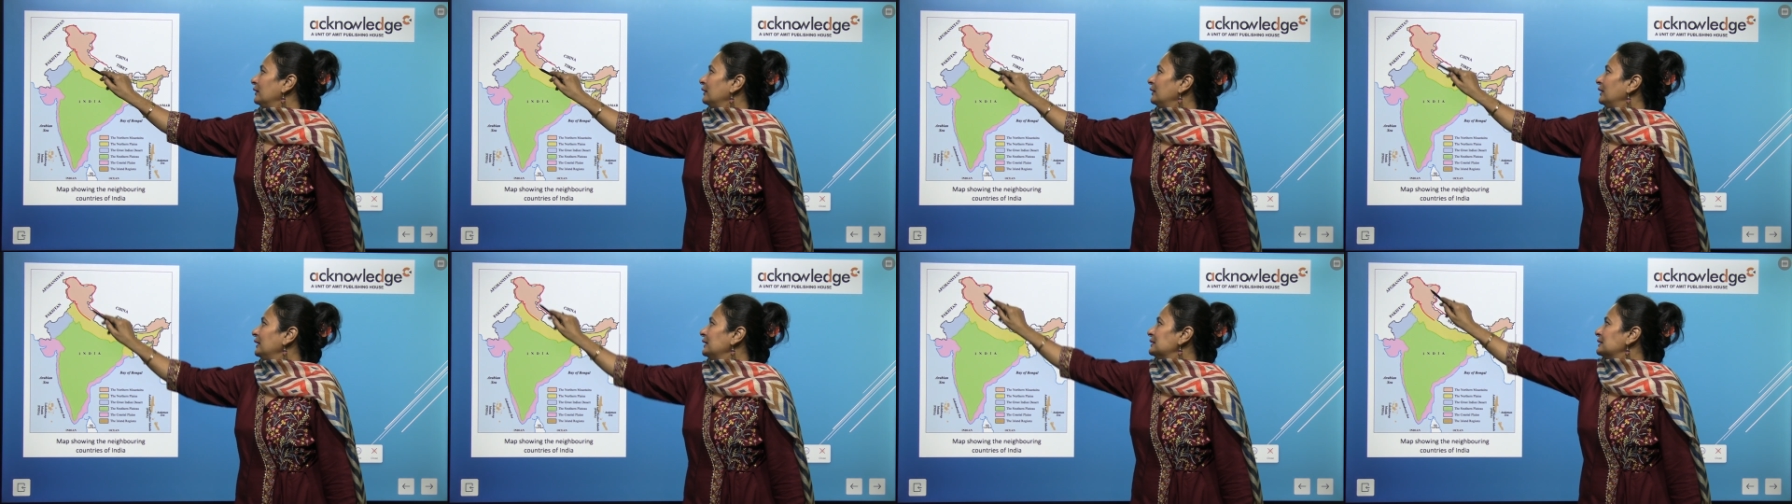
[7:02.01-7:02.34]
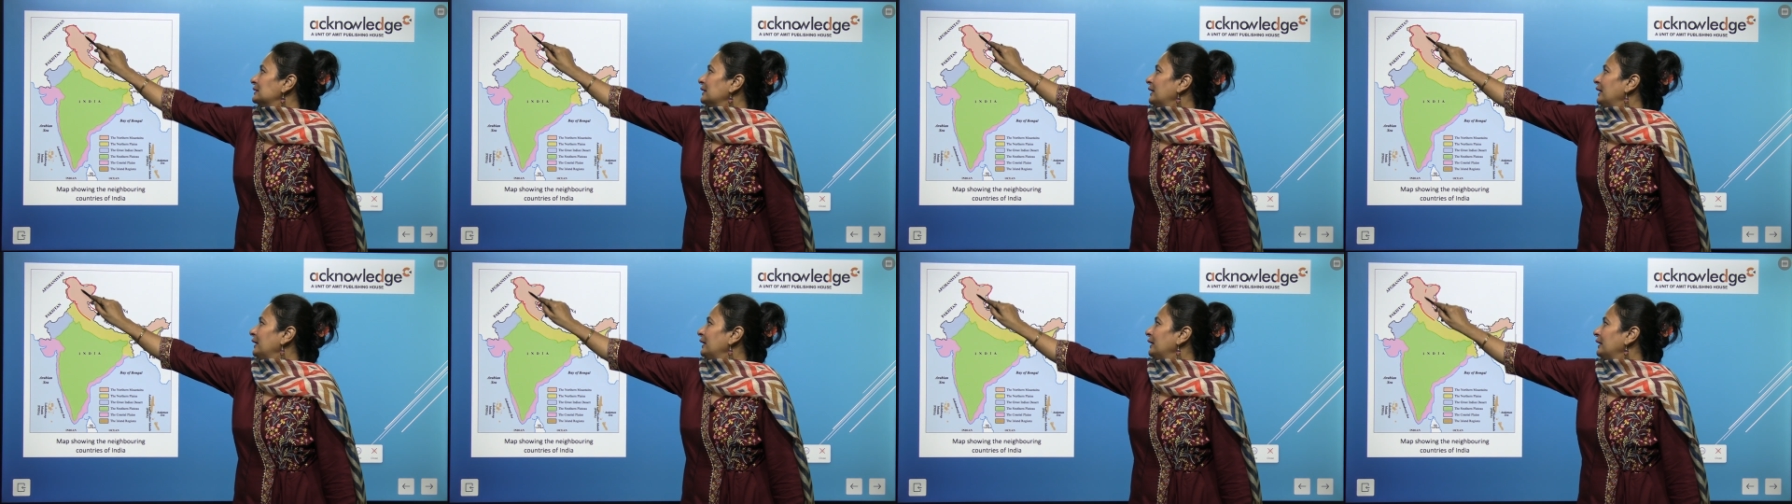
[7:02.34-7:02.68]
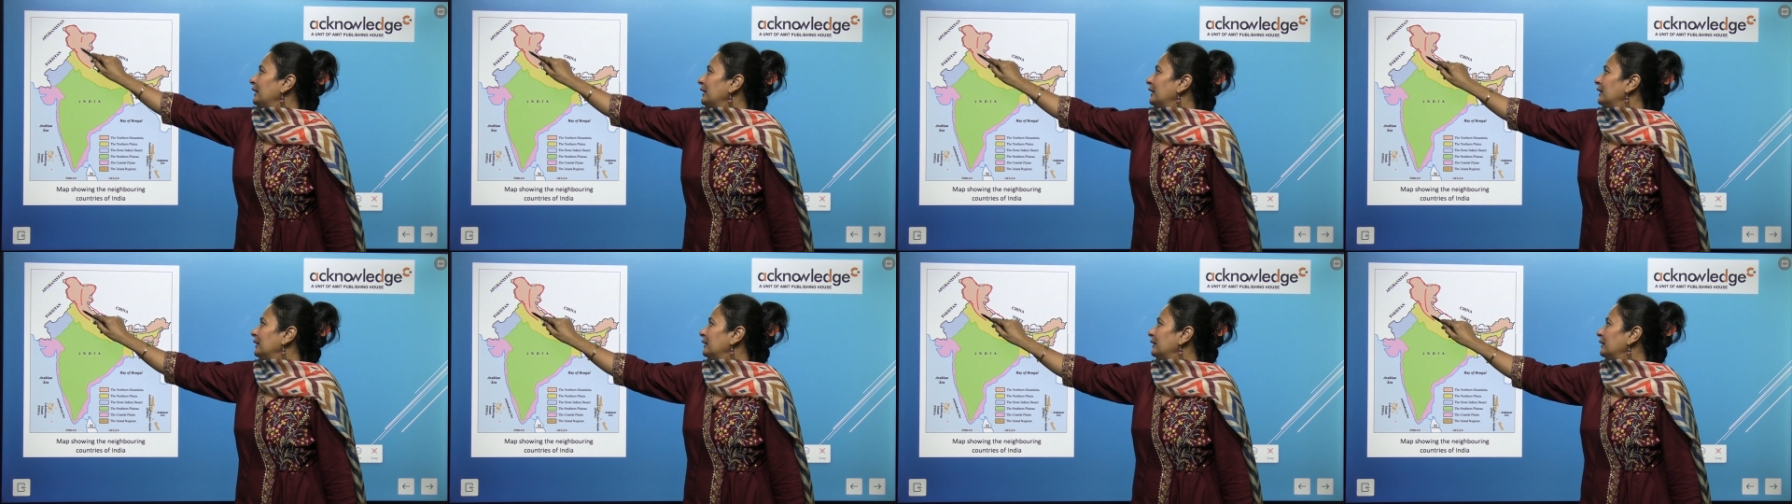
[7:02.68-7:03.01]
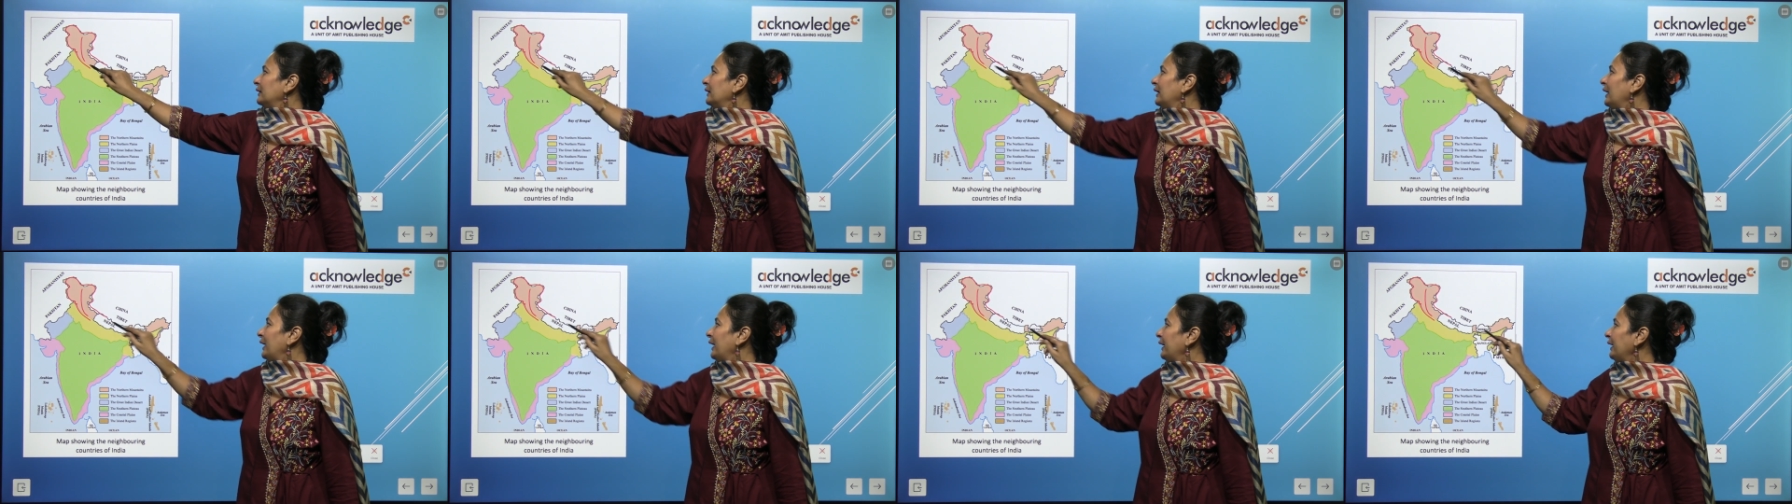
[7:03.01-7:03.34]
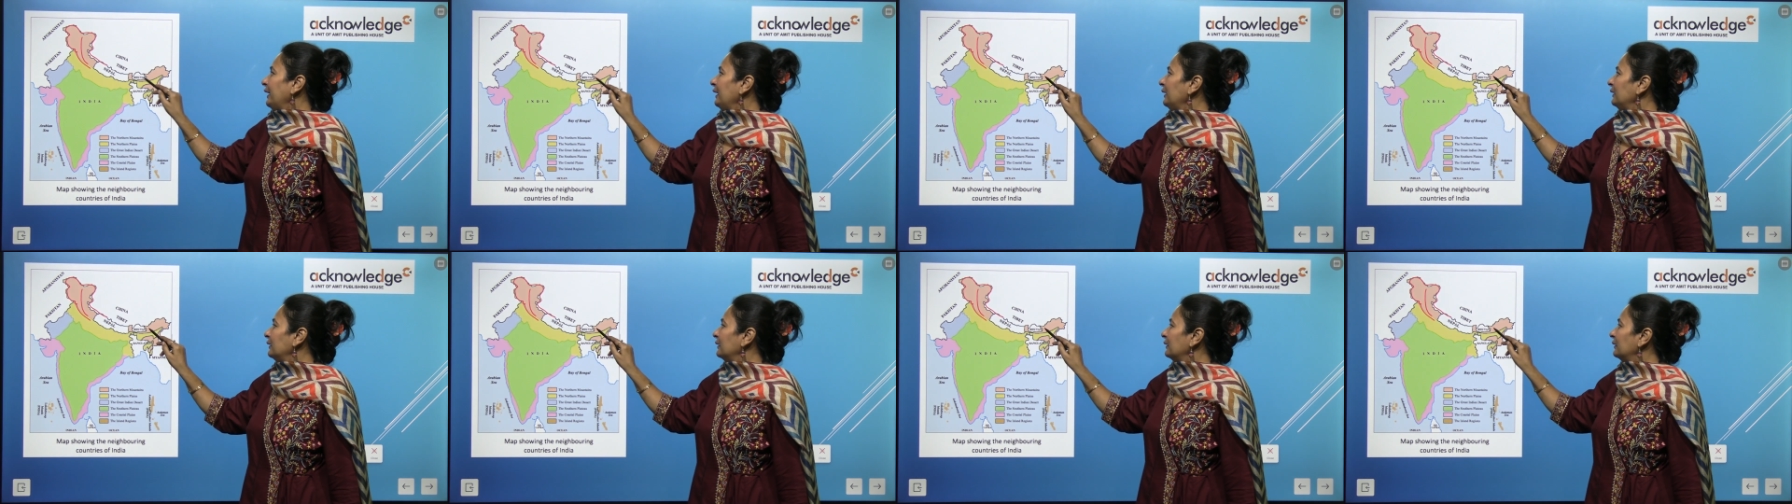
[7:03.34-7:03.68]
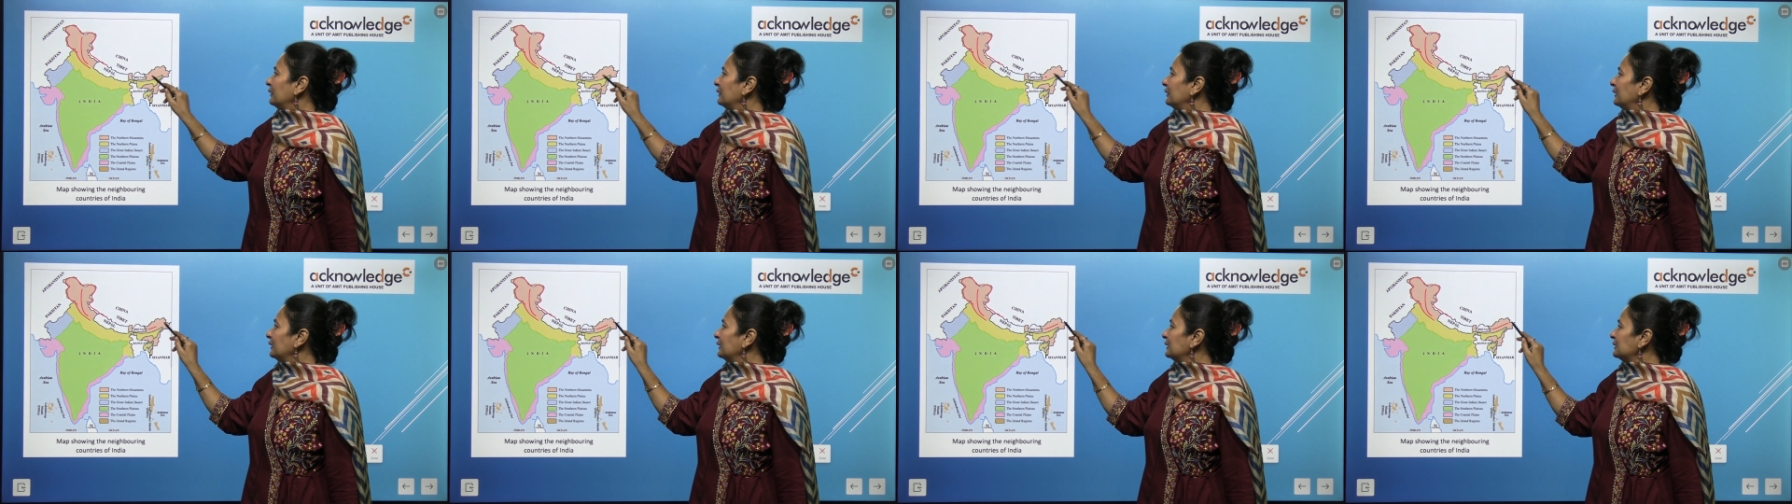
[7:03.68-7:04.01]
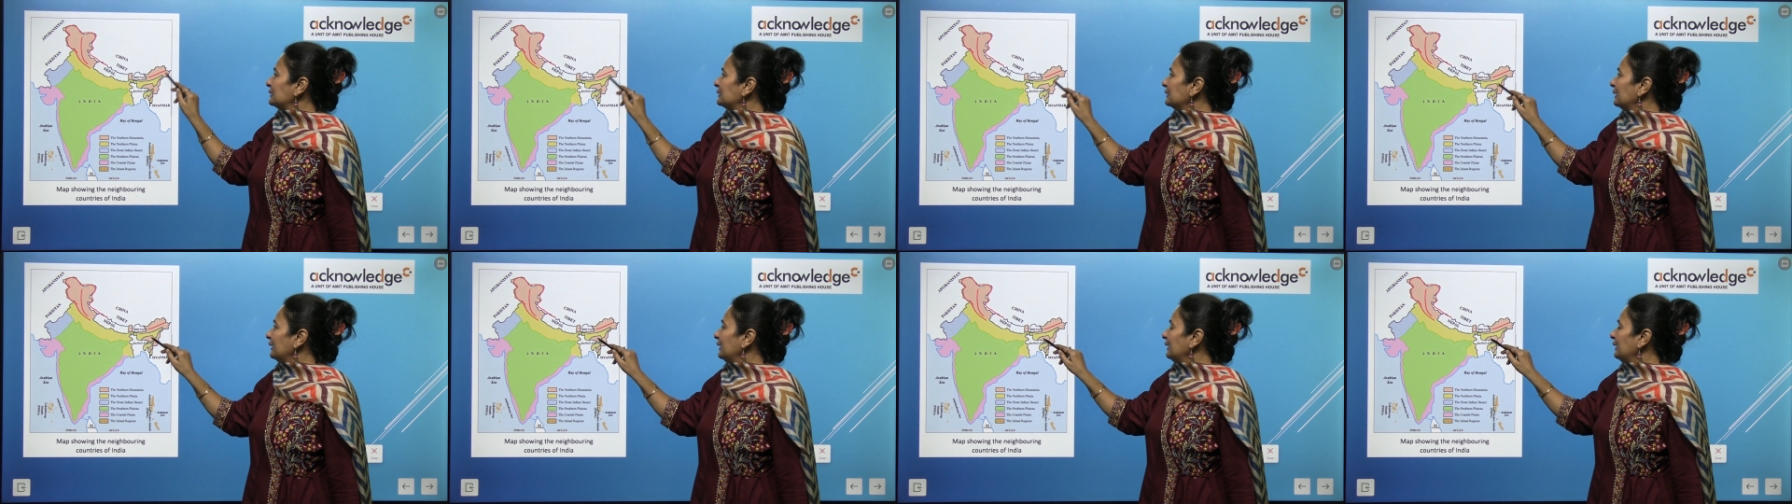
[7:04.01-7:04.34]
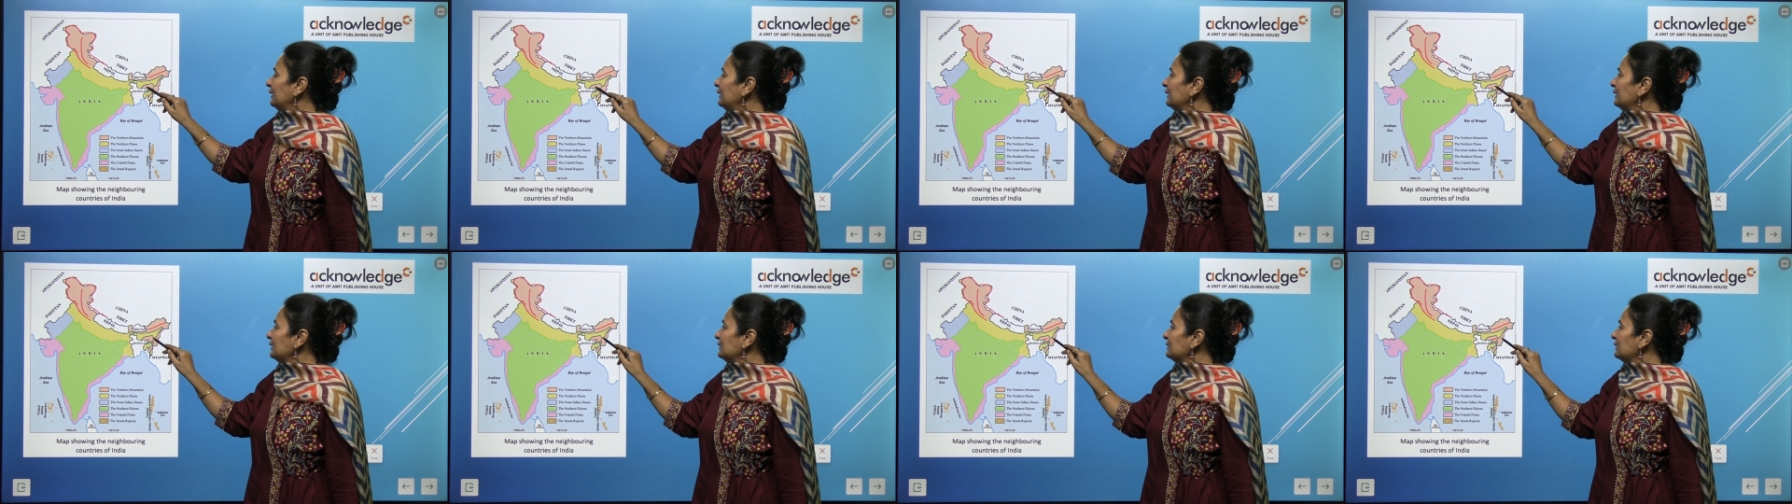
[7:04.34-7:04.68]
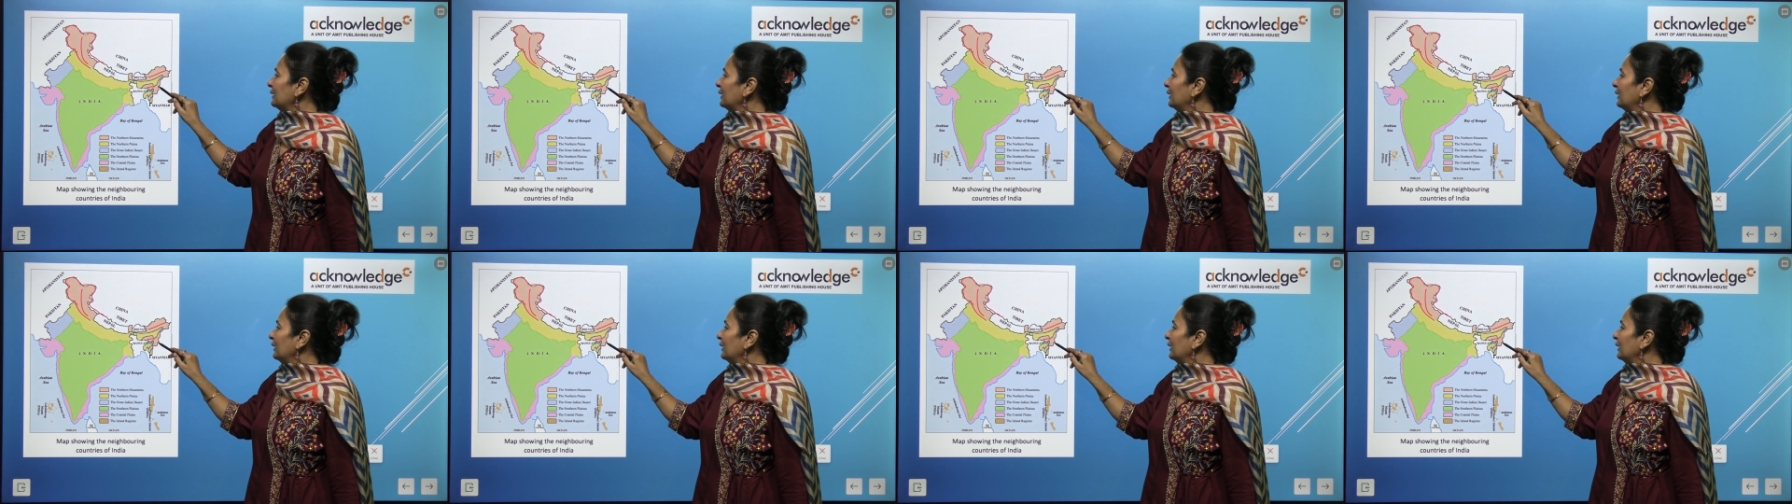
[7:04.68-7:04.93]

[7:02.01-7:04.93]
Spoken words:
This area, right? This is